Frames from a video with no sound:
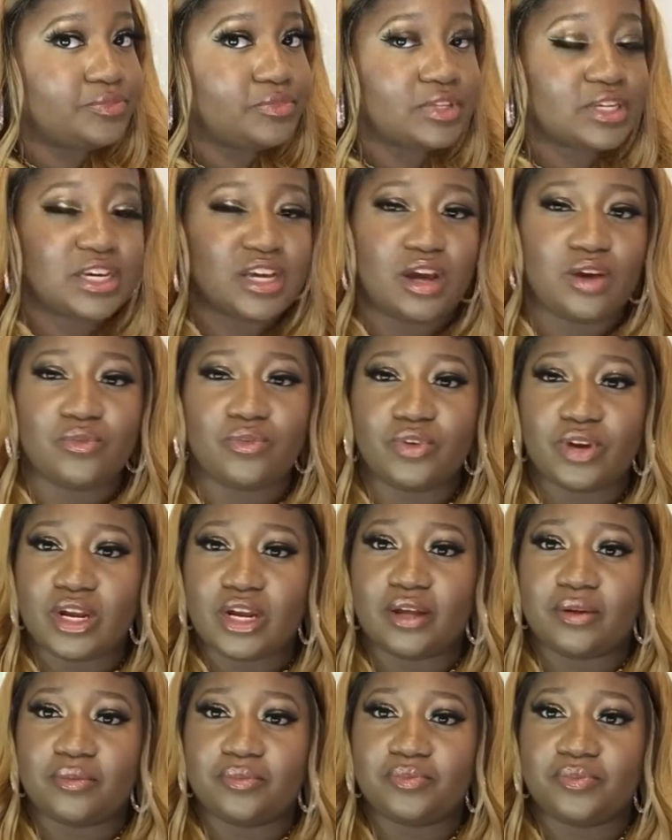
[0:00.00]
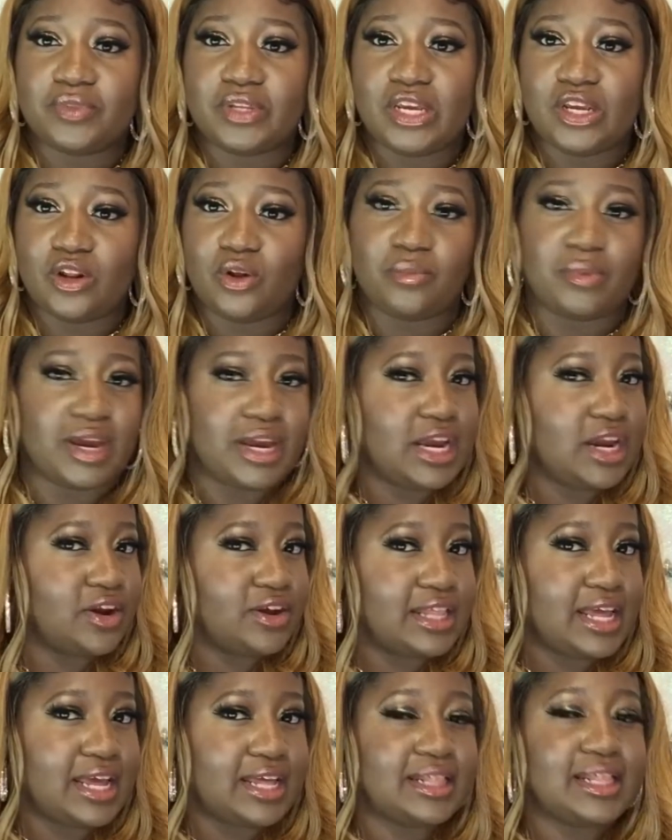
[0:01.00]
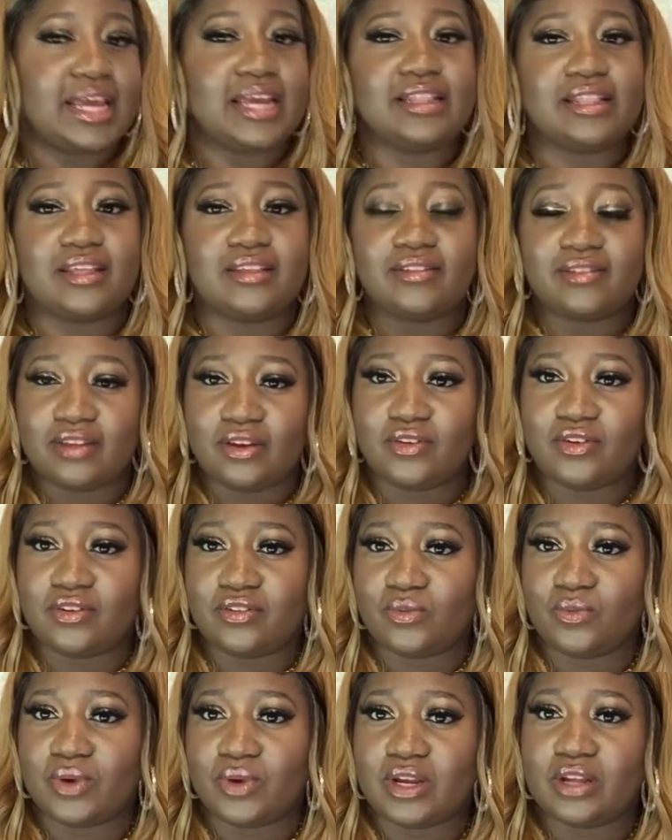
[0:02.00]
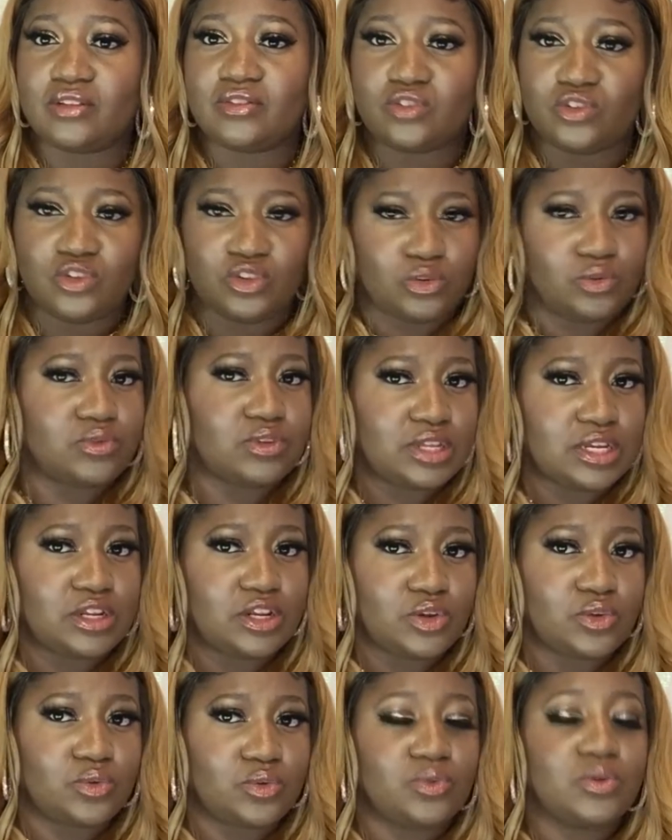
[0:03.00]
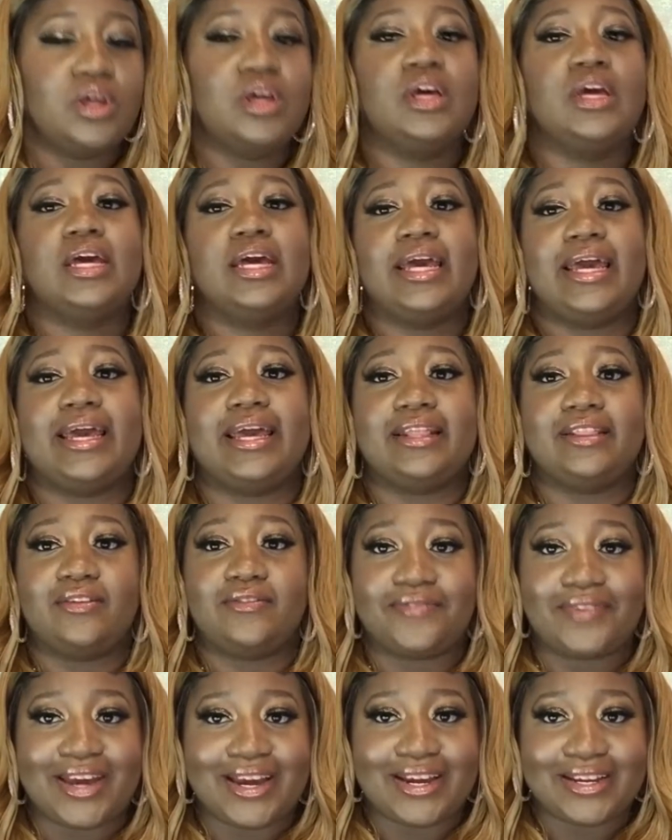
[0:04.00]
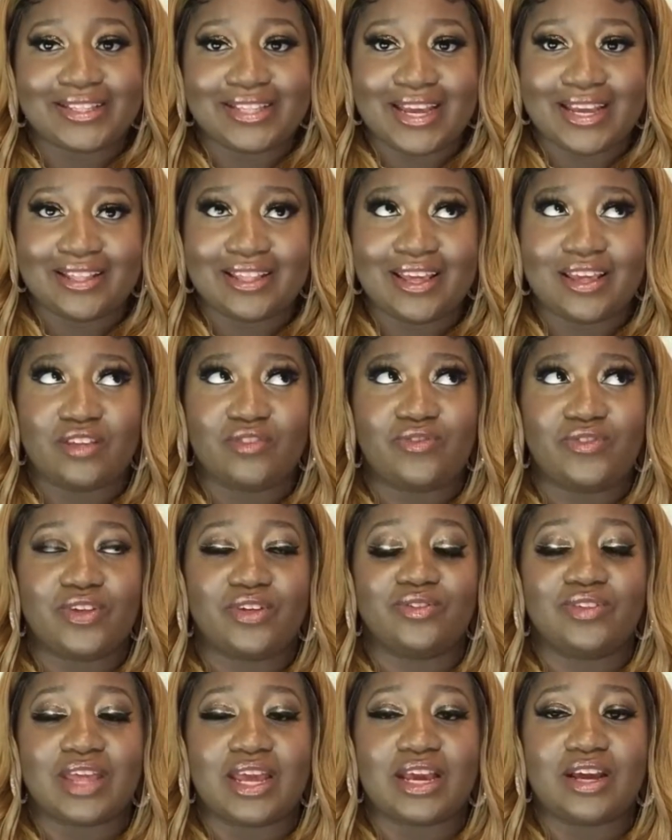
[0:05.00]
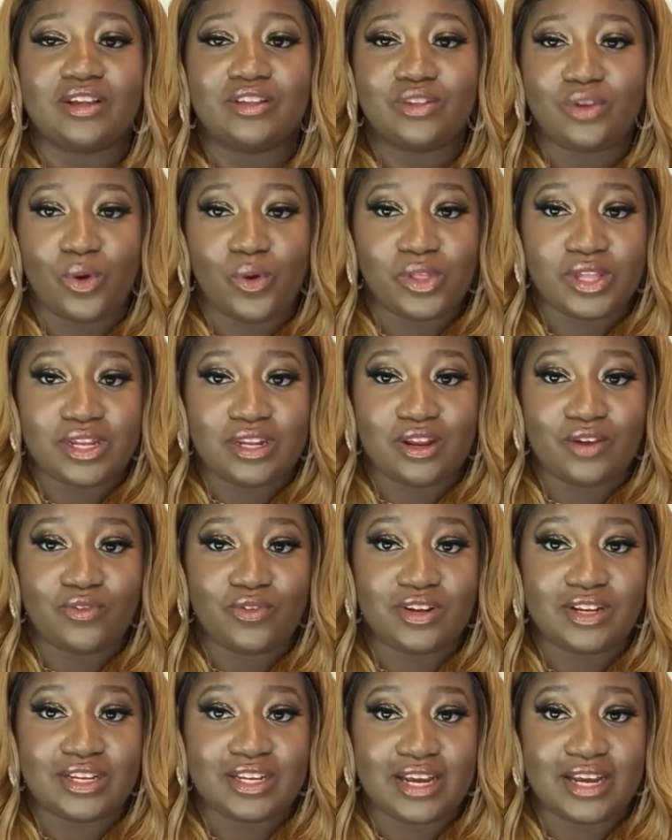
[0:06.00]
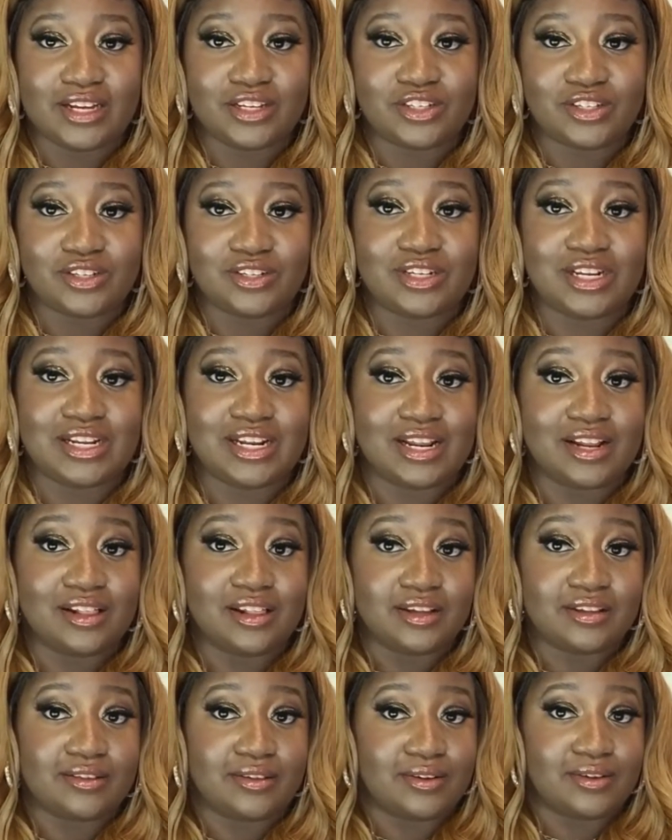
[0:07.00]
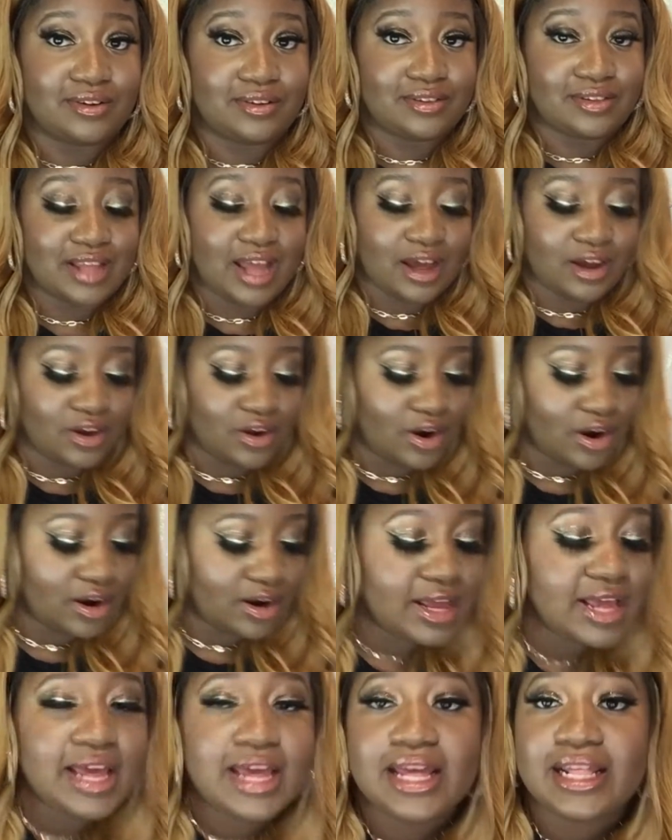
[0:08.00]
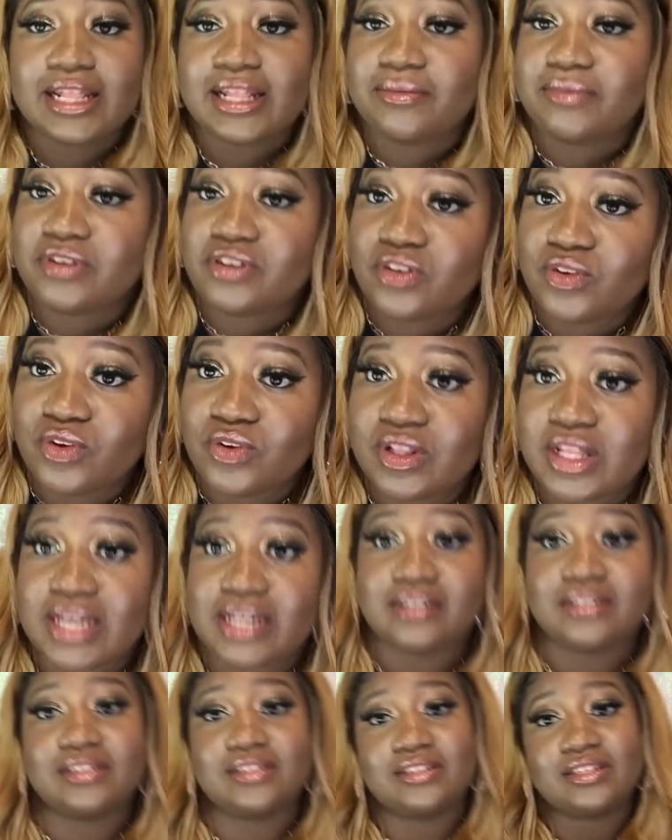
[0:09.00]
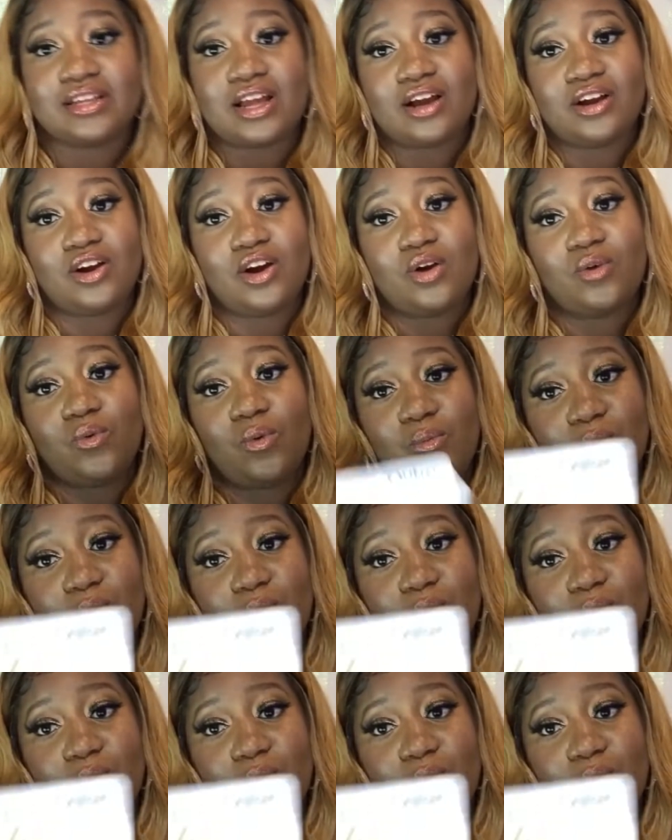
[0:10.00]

covering up, my hairline like this series of wigs usually do. And the fact that it feels like a totally different texture than it looks on the stock card. Let me show you ladies the stock card one